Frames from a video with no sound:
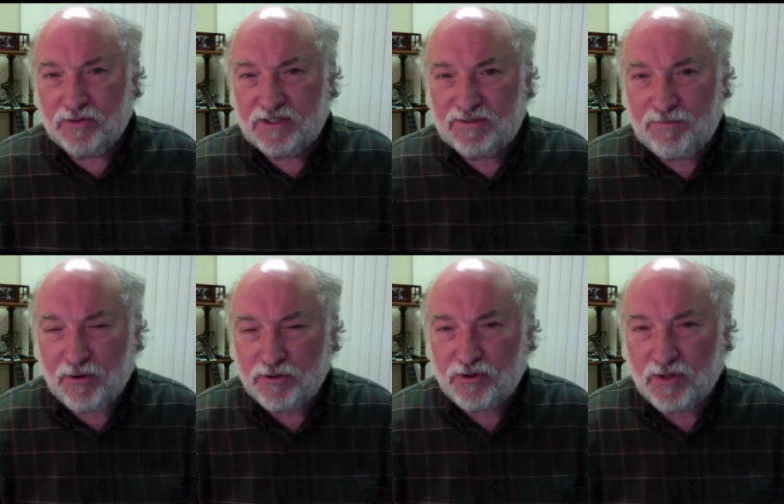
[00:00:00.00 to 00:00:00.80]

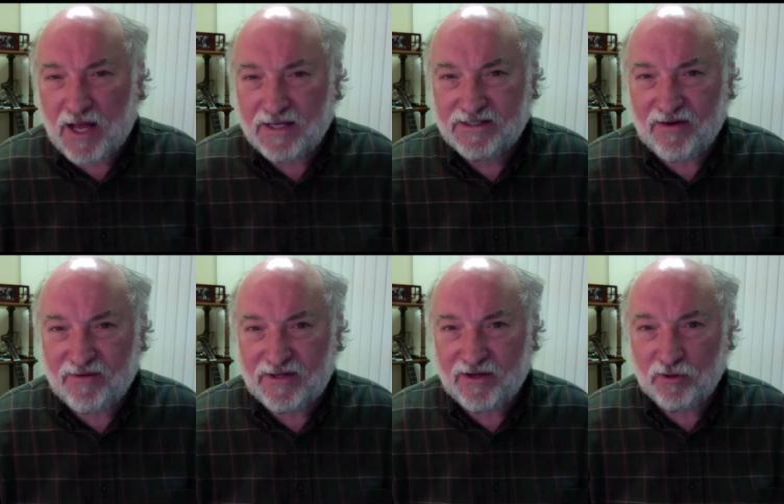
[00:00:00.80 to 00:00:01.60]
spiritualize
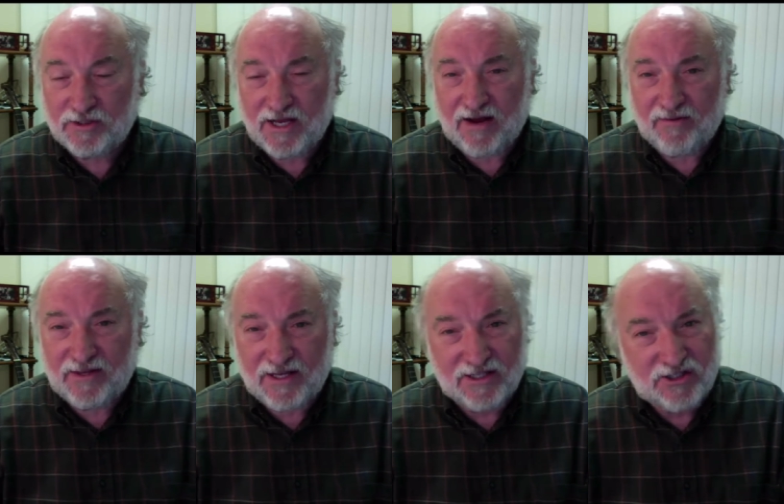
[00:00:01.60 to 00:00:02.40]
everything or say everything is